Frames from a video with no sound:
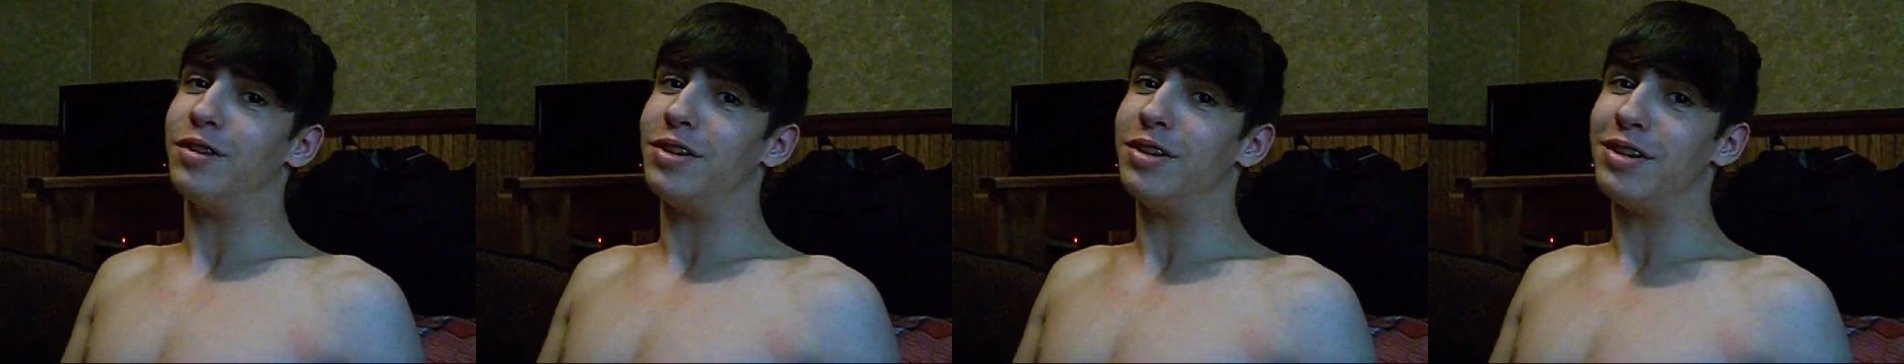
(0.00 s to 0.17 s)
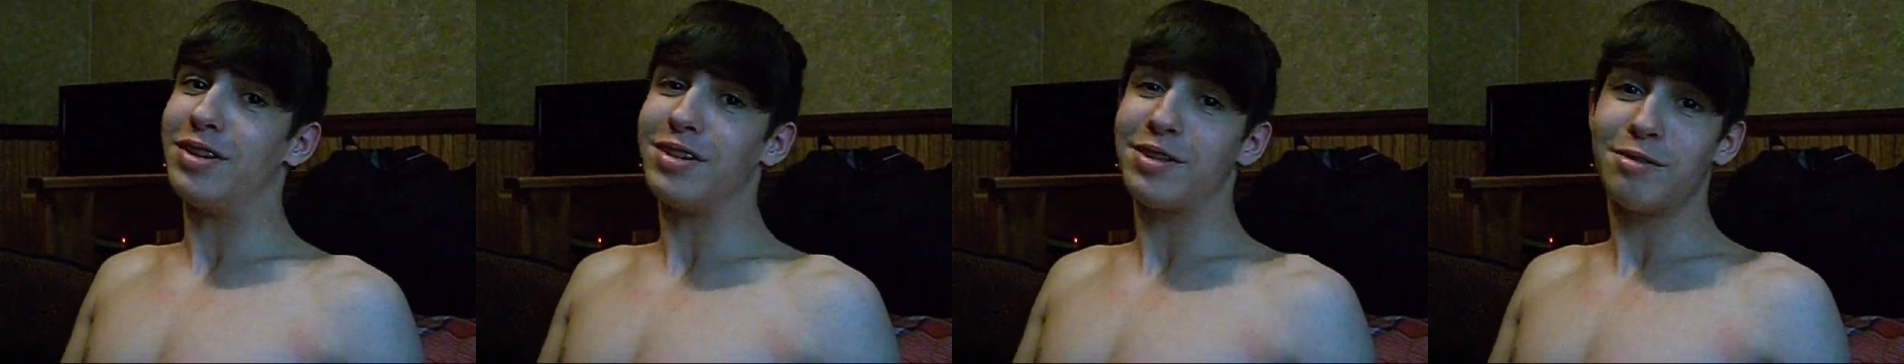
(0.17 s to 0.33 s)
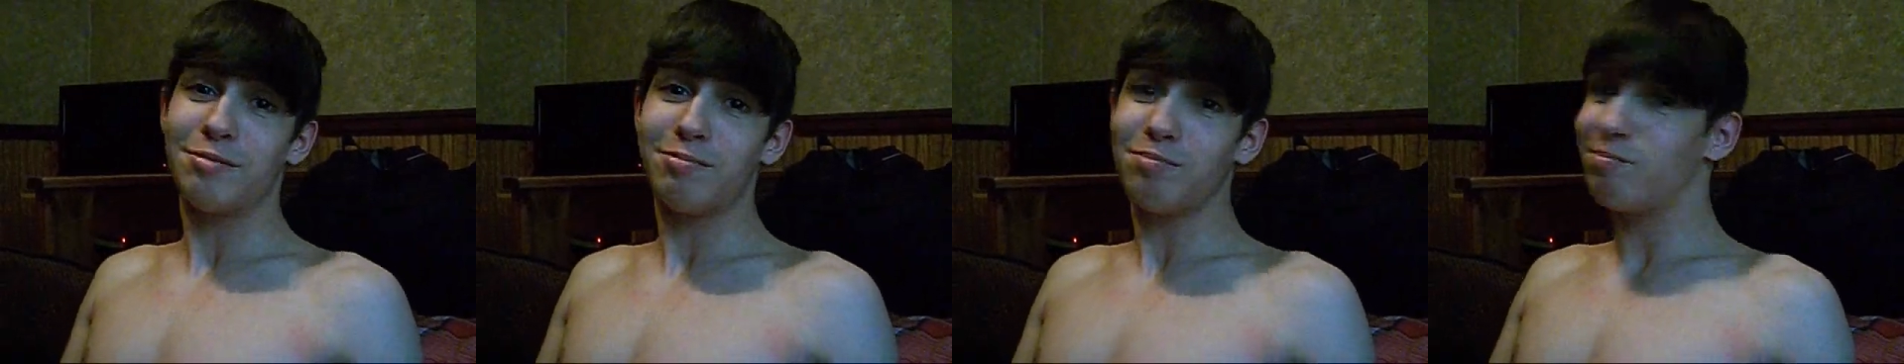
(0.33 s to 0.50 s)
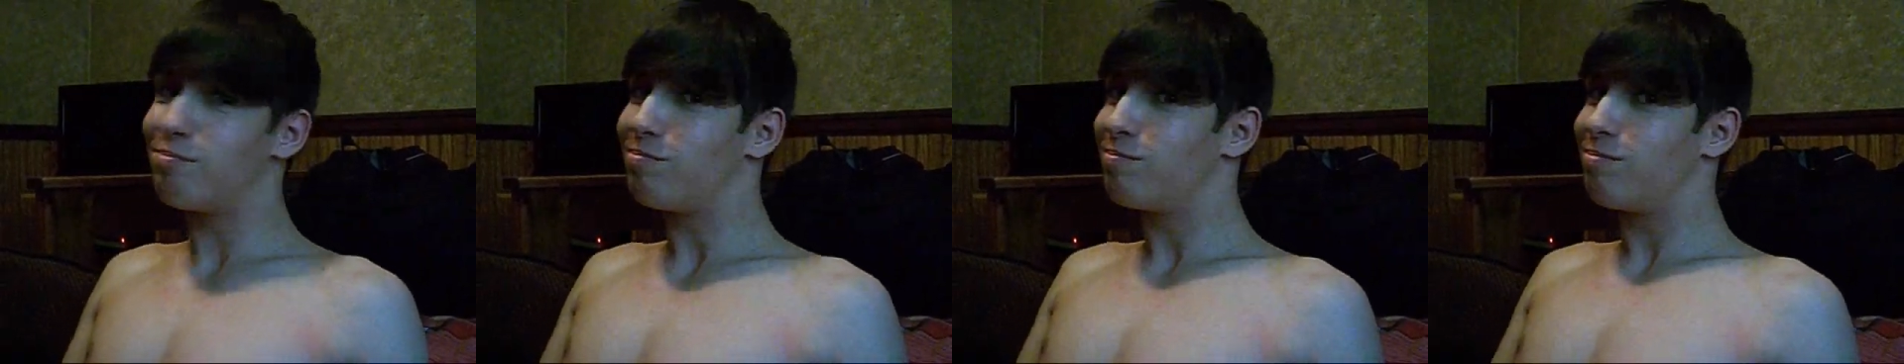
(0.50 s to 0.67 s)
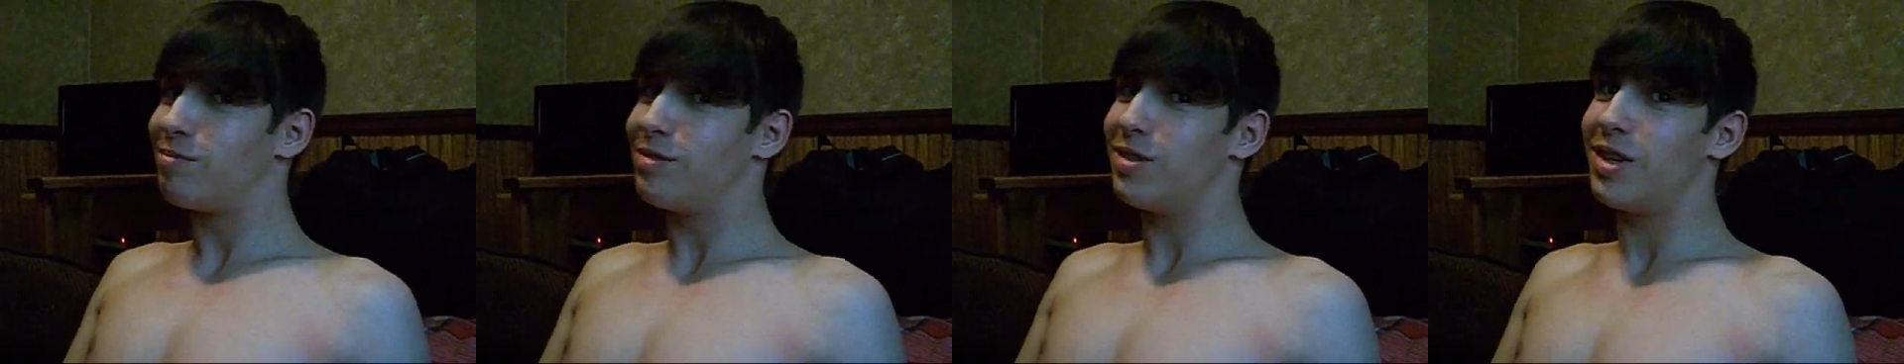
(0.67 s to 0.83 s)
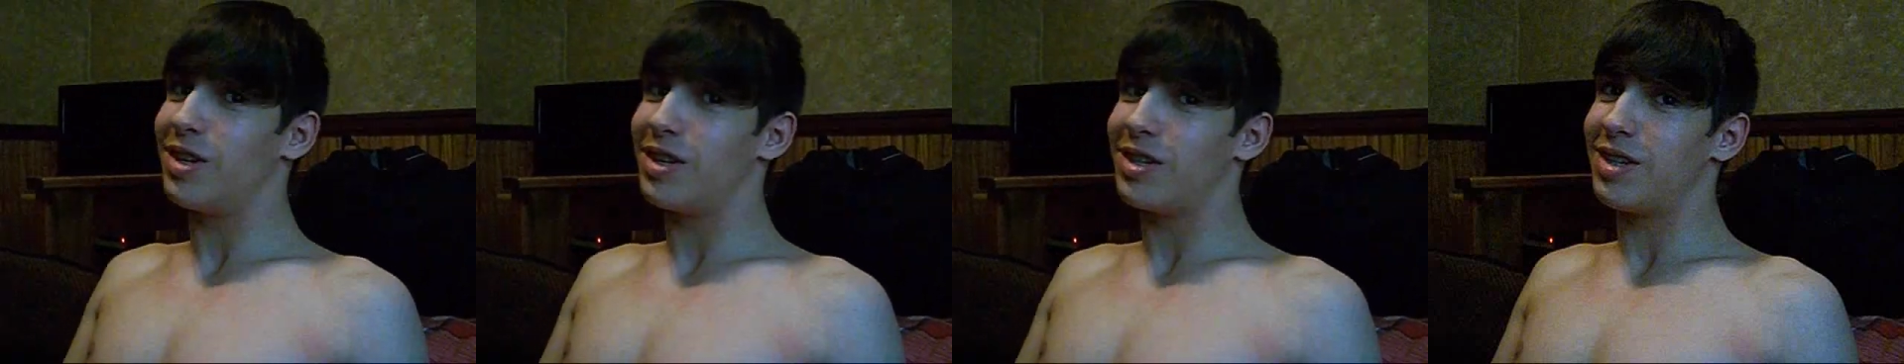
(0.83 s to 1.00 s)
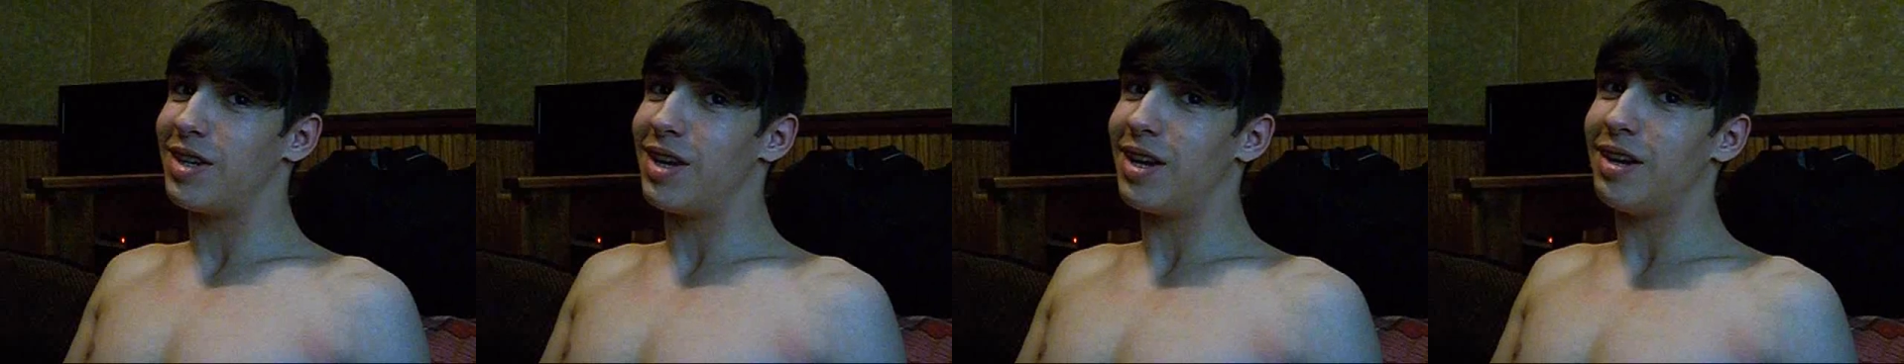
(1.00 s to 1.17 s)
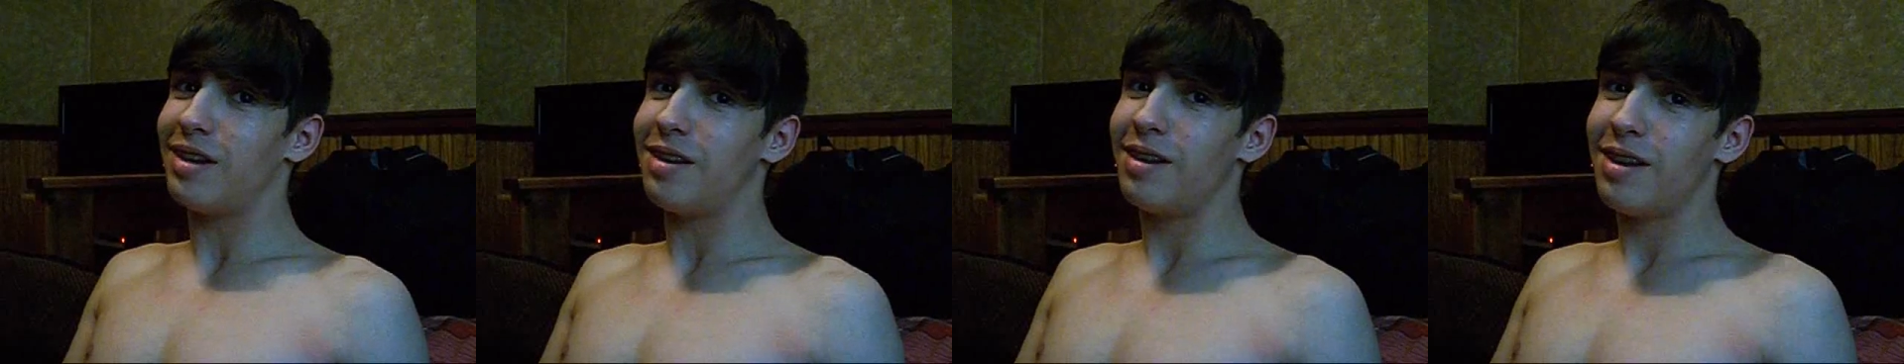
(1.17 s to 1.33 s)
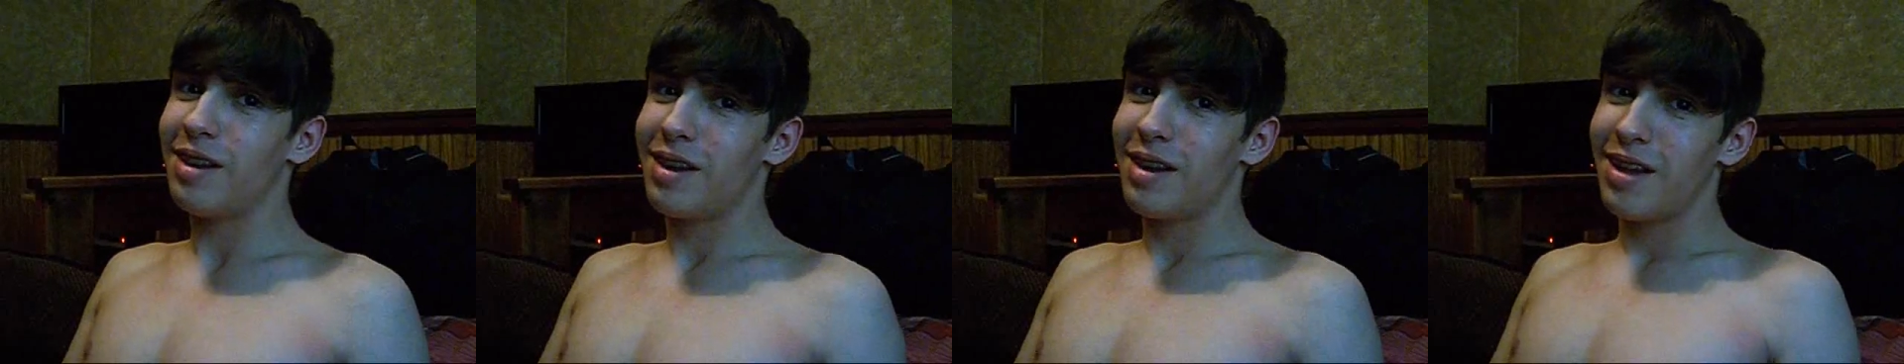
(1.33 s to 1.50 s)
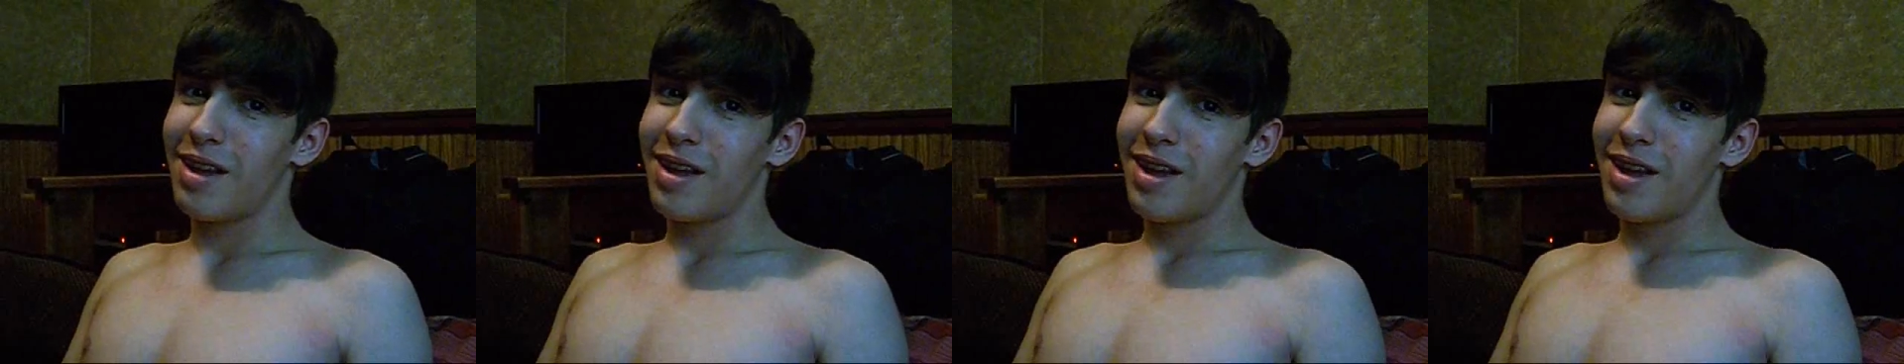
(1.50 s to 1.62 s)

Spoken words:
Vin Diesel. Just saying.